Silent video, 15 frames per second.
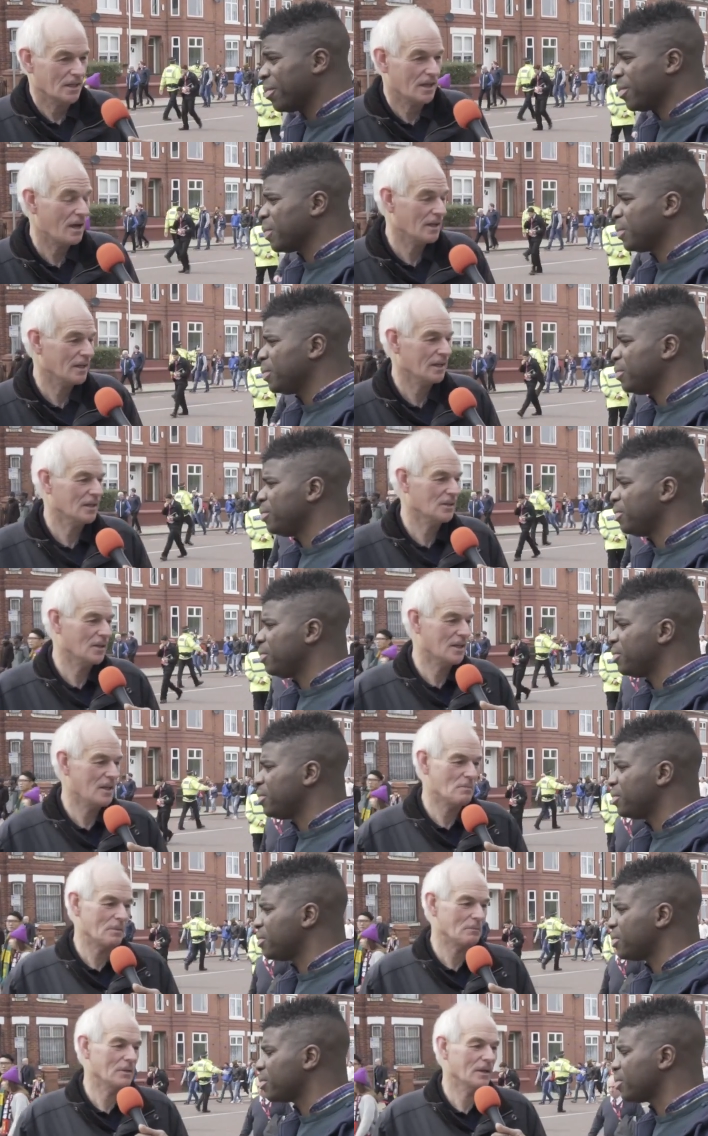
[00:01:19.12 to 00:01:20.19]
Speaker 1: Carrick to
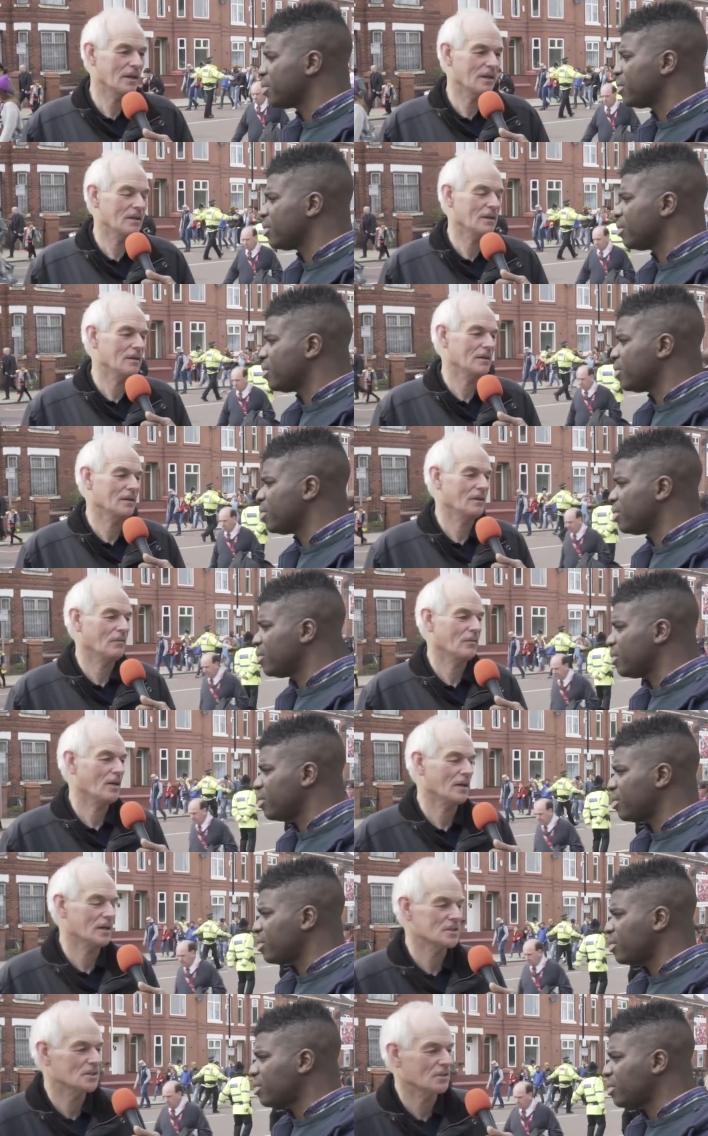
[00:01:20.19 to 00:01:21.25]
keep them together. And if
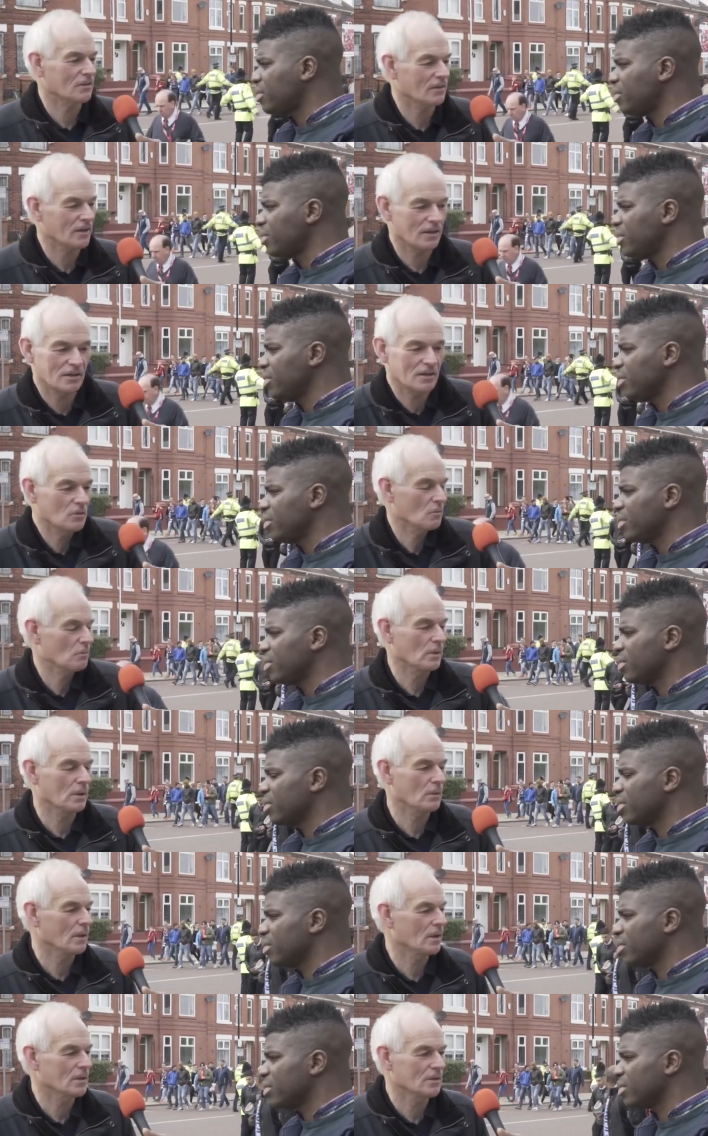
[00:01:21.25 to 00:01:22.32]
Carrick's not there, they don't play
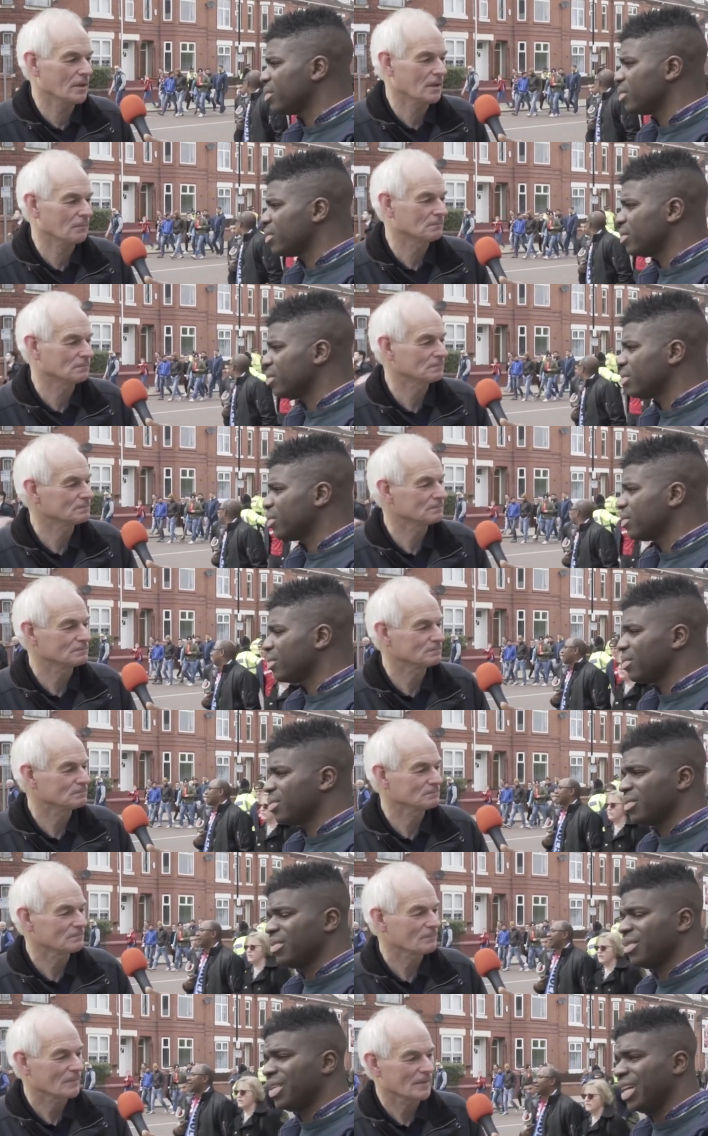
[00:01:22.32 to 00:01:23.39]
well, do they?
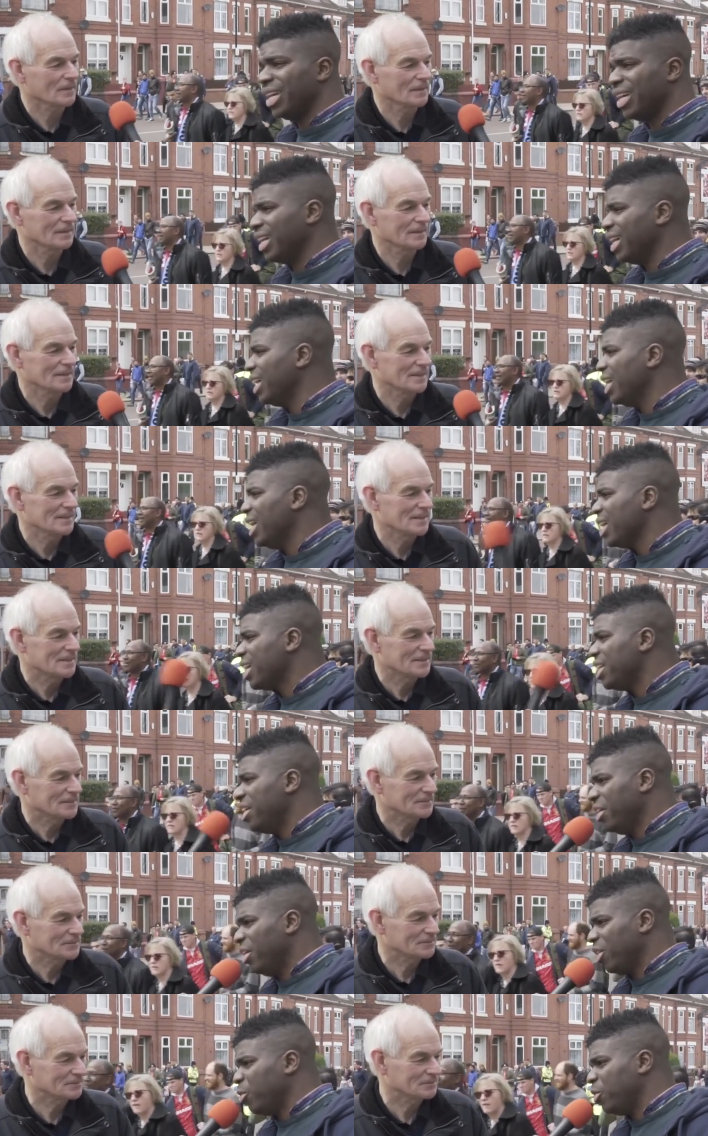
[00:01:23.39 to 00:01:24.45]
Speaker 2: Can
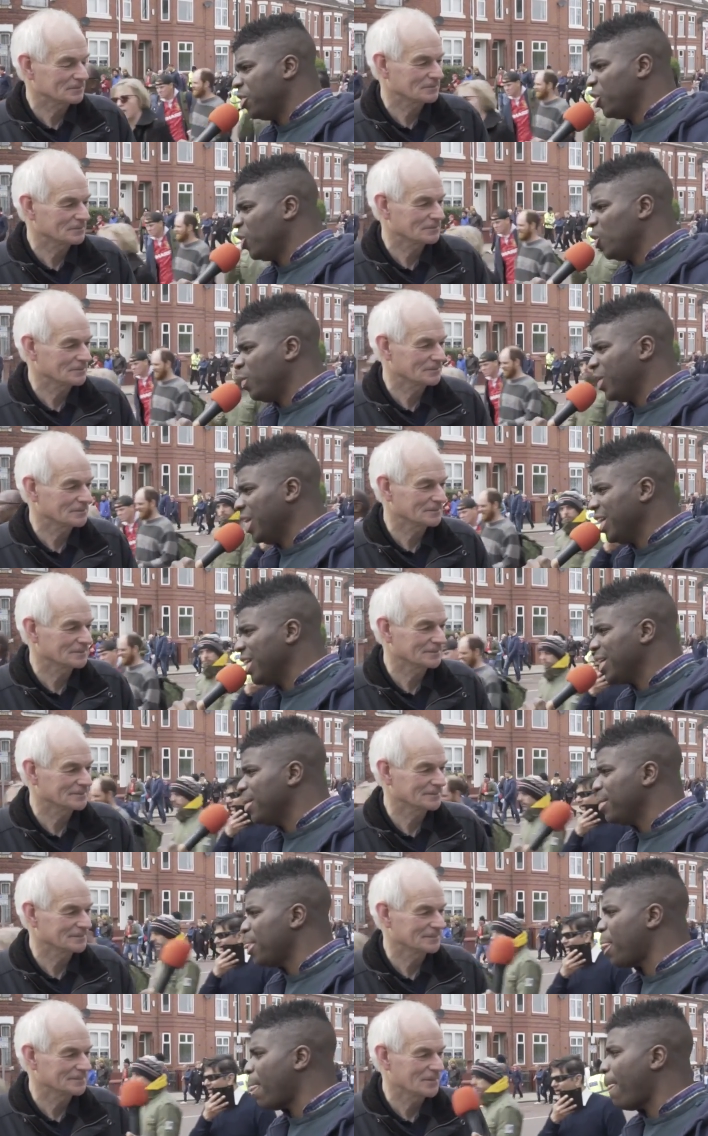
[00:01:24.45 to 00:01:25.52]
United win the Europa League?
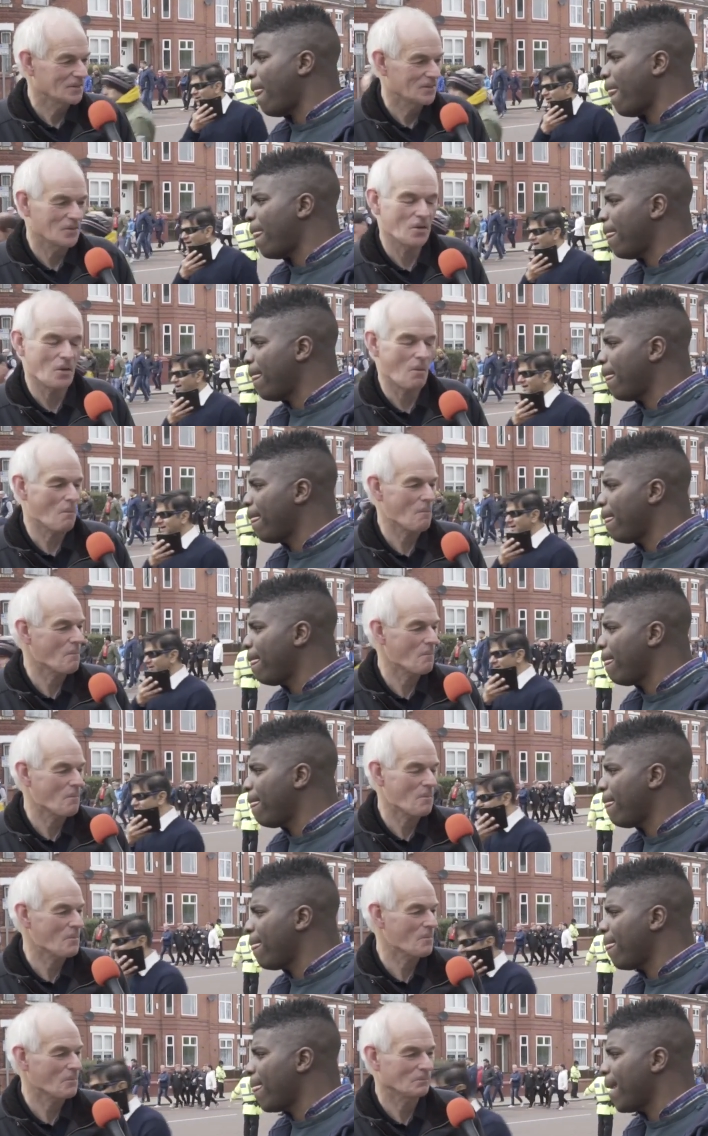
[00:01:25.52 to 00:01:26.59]
No.
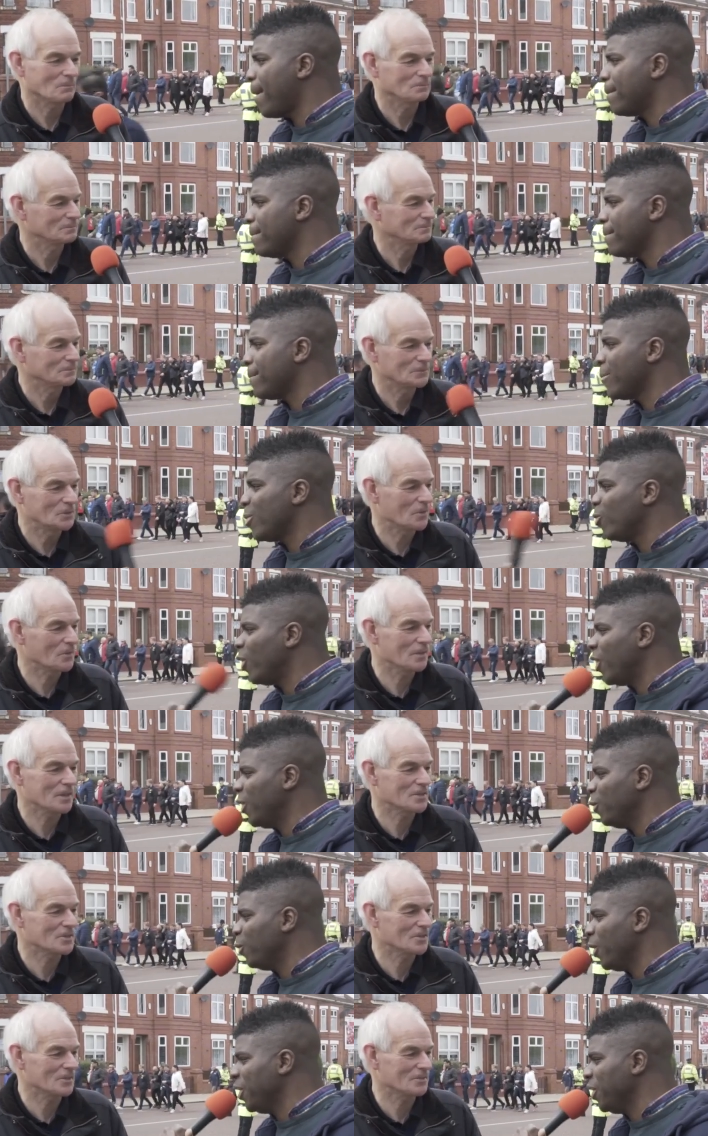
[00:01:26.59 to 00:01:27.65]
Why?
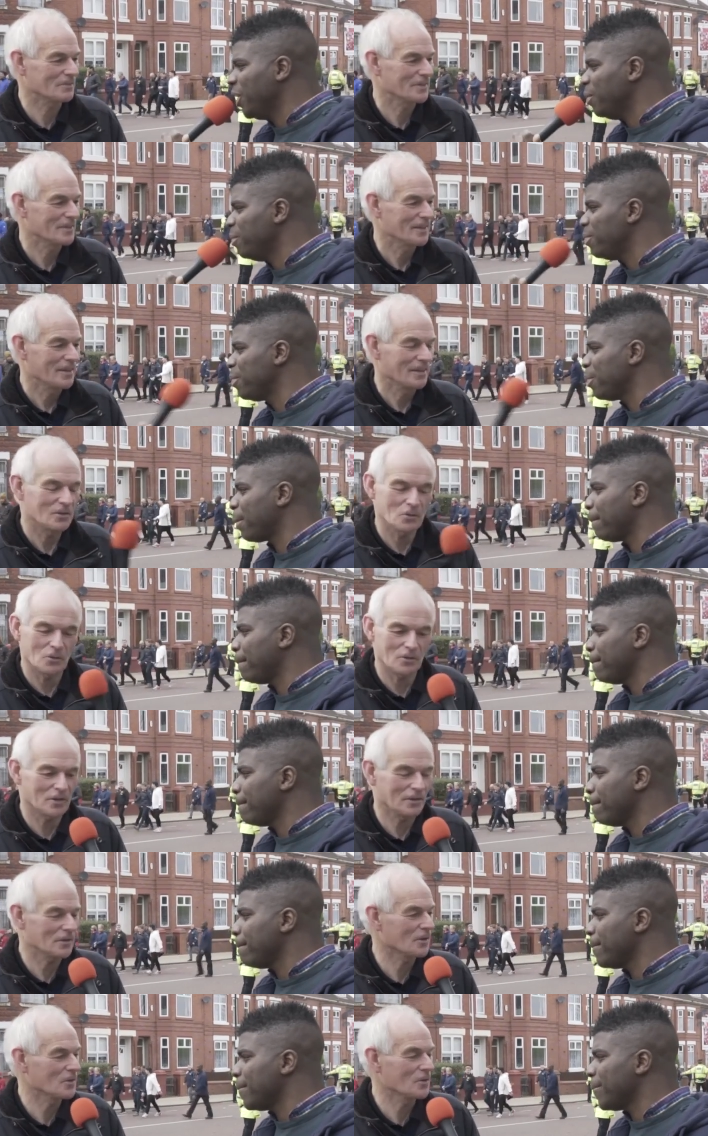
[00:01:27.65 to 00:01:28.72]
Why not?
Speaker 1: Don't
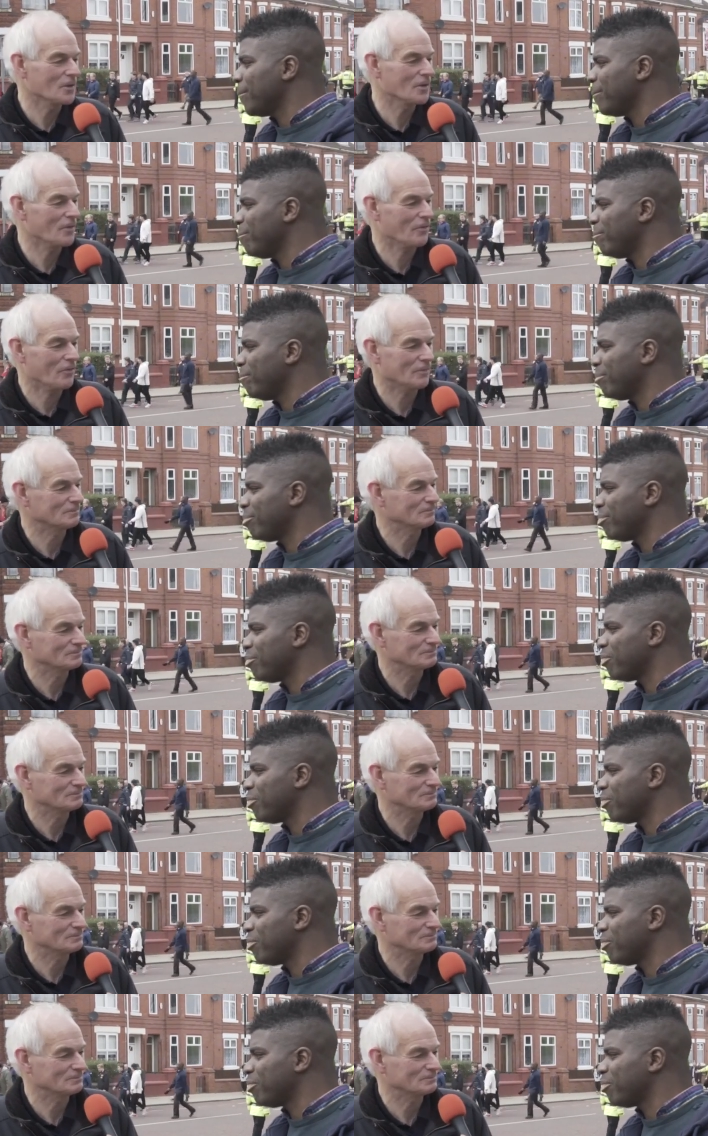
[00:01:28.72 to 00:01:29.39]
think they're good enough.